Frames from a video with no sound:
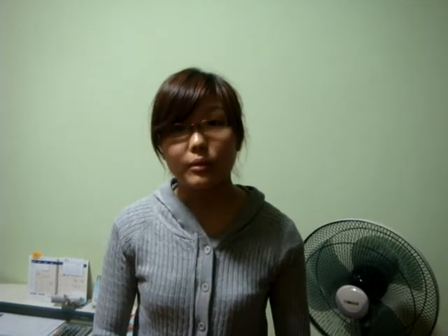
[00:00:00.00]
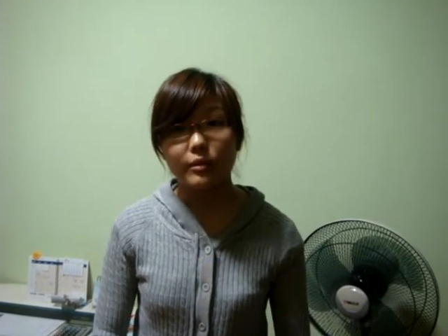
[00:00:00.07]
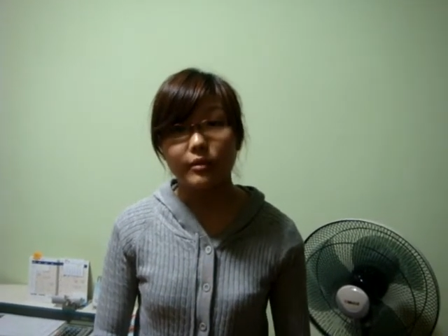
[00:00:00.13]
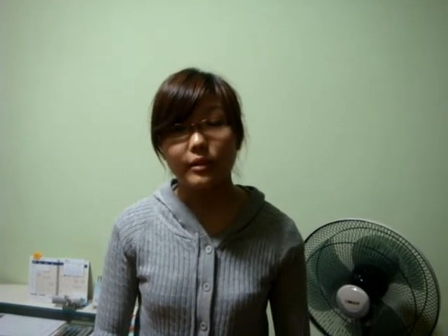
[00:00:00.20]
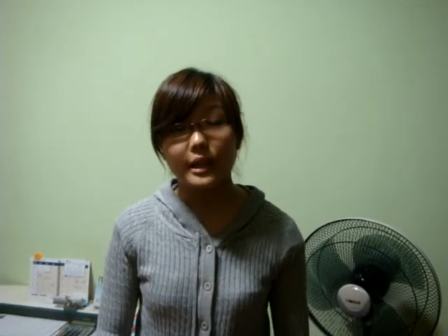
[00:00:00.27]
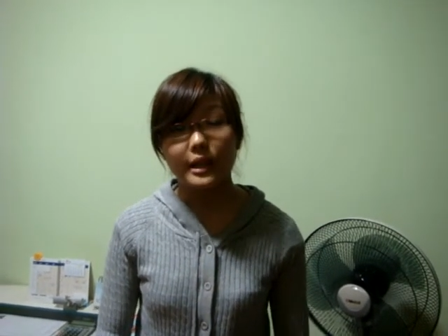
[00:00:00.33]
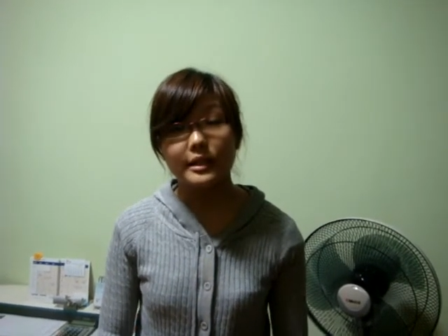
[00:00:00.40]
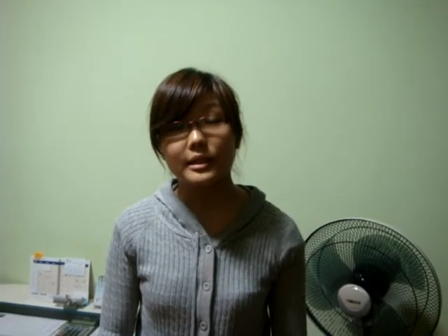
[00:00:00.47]
we
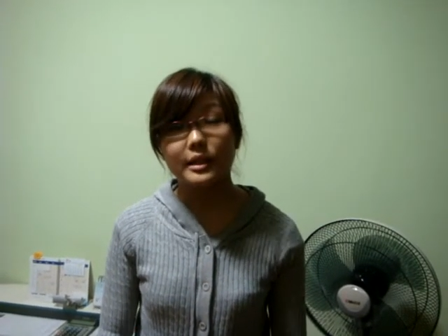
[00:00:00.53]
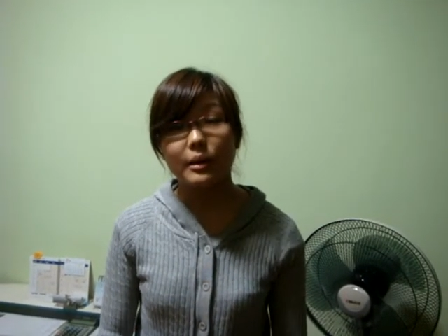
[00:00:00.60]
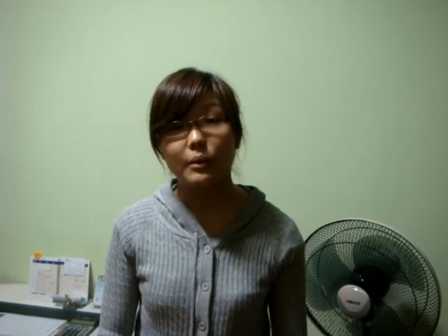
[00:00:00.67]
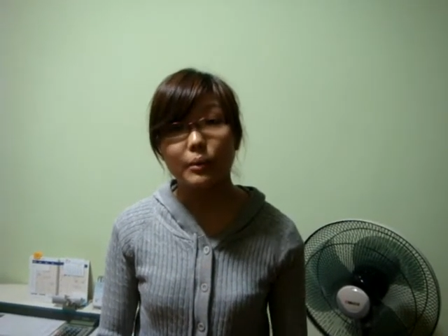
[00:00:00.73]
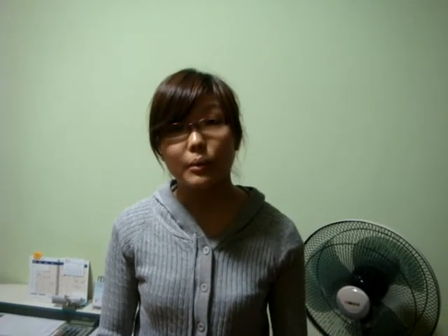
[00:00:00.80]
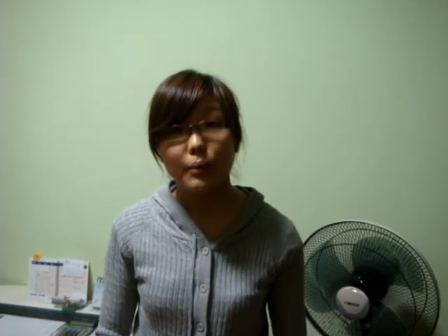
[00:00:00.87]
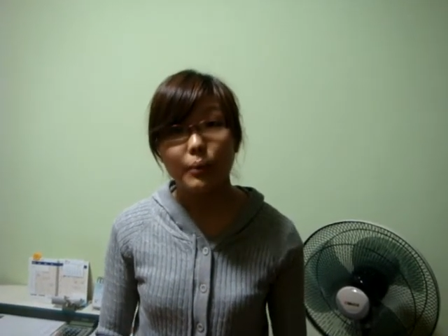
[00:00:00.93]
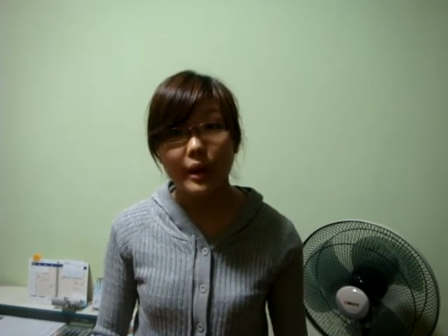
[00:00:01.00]
realized that
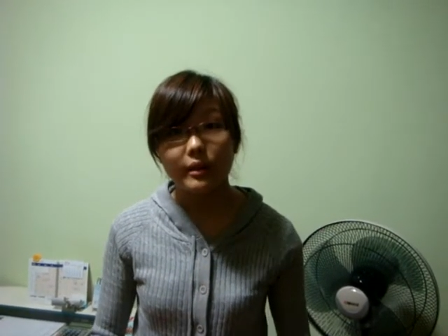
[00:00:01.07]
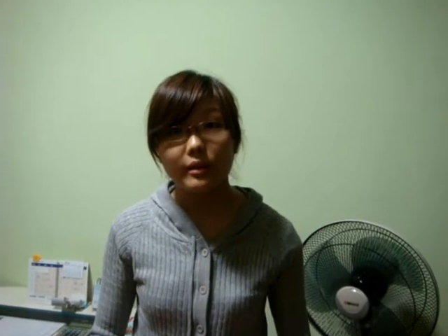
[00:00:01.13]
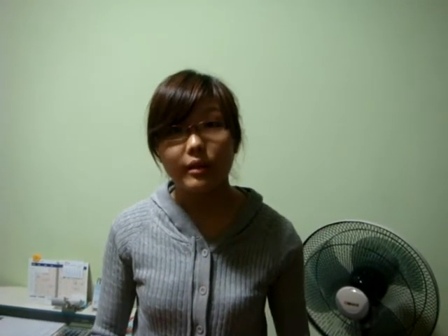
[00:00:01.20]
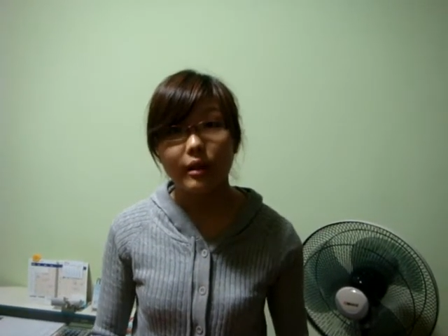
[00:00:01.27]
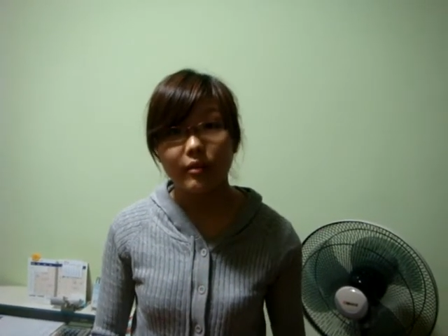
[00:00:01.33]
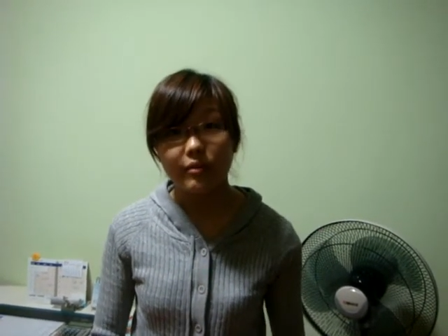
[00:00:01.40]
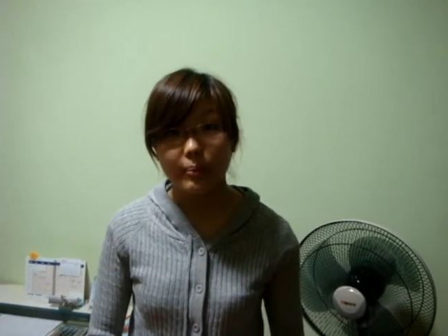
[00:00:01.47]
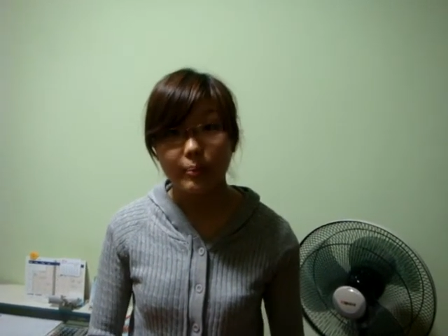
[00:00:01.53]
we went
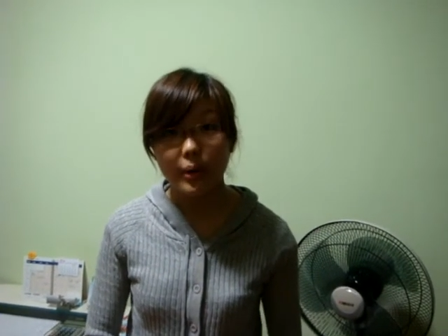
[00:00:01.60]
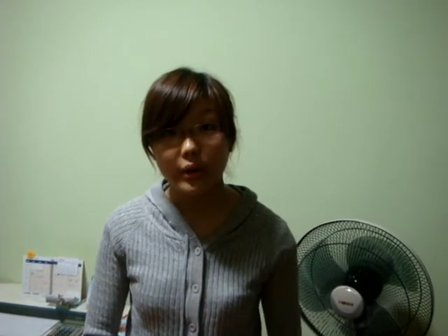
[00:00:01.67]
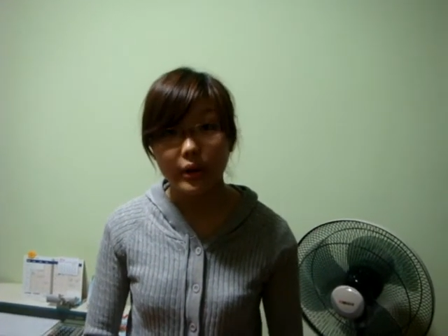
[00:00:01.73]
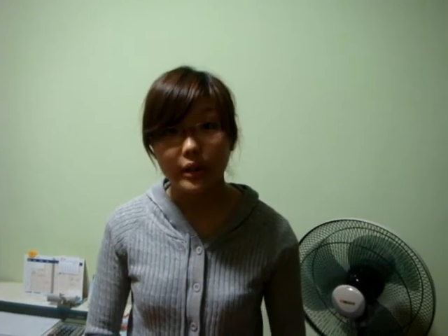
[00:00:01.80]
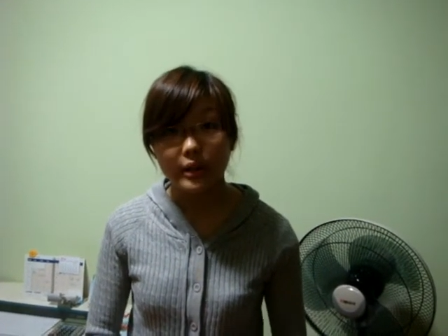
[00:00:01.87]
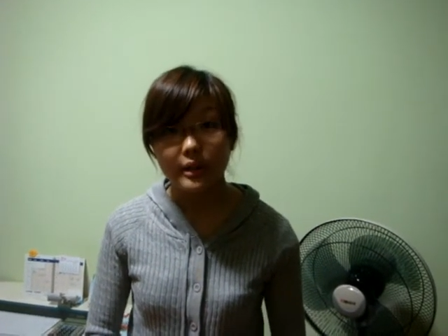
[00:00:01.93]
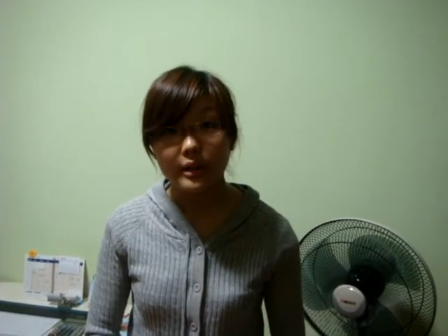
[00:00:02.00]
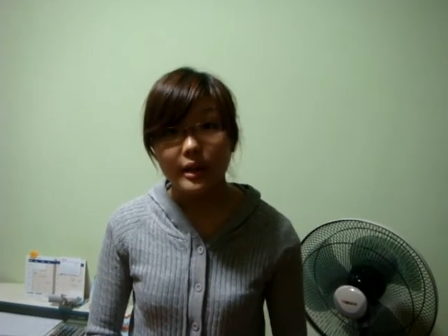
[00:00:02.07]
off
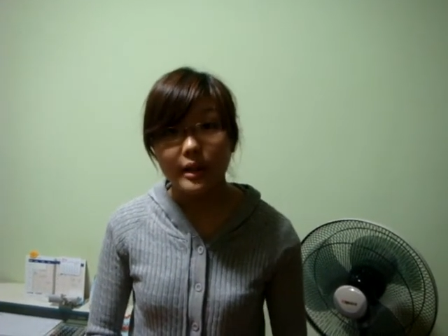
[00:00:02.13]
point,